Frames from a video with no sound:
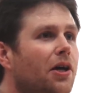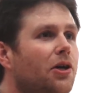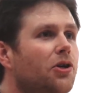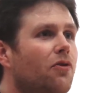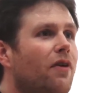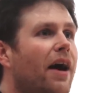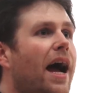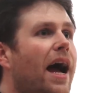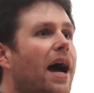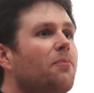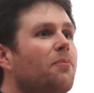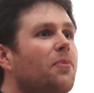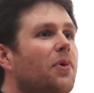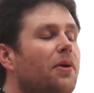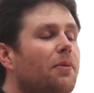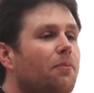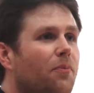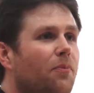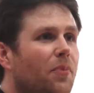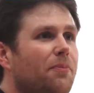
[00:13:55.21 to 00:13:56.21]
Your
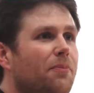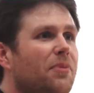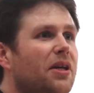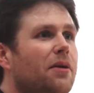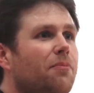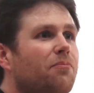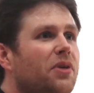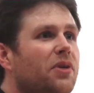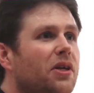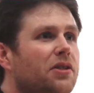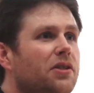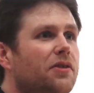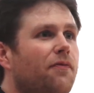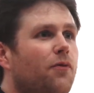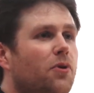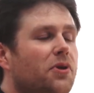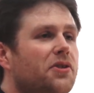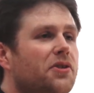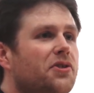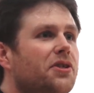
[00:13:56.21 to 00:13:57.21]
app, by being built
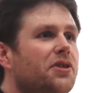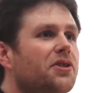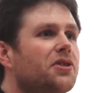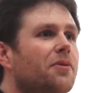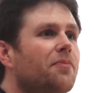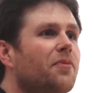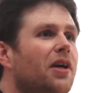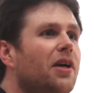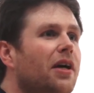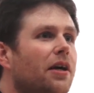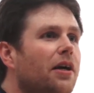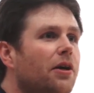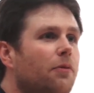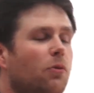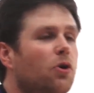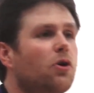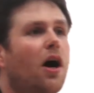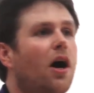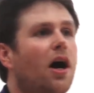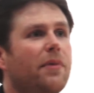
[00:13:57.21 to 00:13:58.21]
for the system,
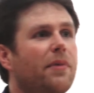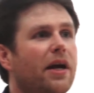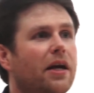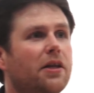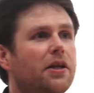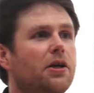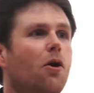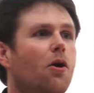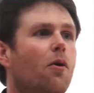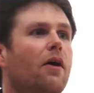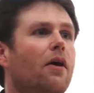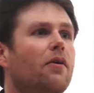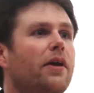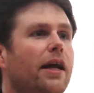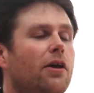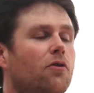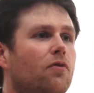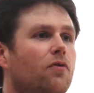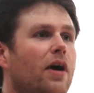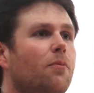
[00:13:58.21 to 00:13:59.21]
will automatically go out
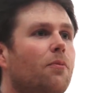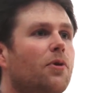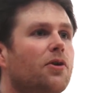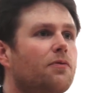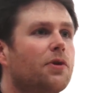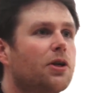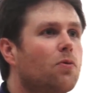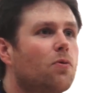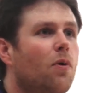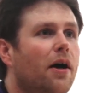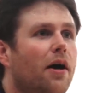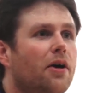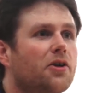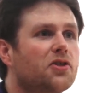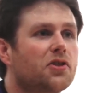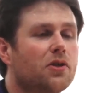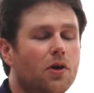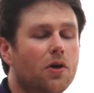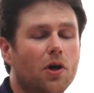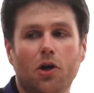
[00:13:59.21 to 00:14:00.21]
and grab what it
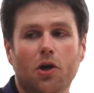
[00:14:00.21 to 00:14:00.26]
requires.